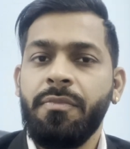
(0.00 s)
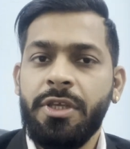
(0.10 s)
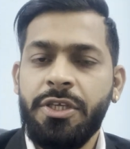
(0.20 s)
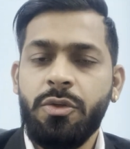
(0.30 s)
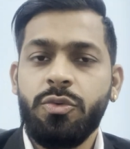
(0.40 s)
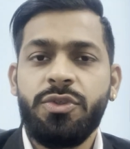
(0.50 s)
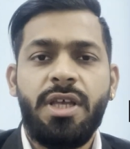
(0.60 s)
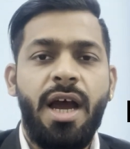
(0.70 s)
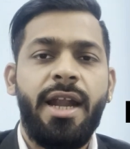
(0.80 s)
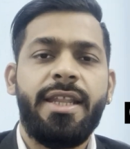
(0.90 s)
use
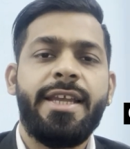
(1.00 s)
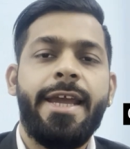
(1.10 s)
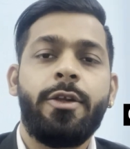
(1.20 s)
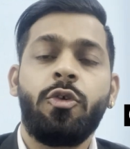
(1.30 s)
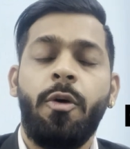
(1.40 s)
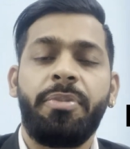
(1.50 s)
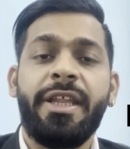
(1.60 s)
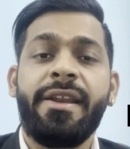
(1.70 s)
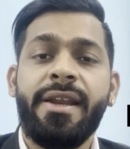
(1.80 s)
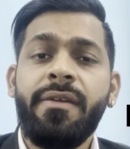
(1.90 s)
RTI to
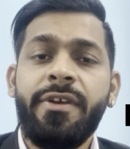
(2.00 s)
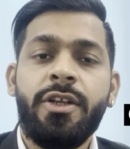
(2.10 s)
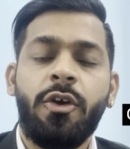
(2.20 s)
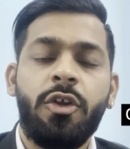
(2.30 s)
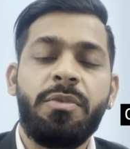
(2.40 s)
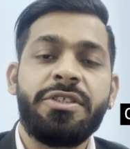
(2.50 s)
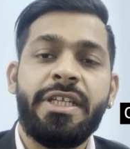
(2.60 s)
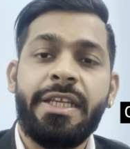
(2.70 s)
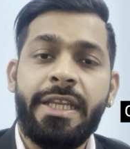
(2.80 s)
obtain relevant documents and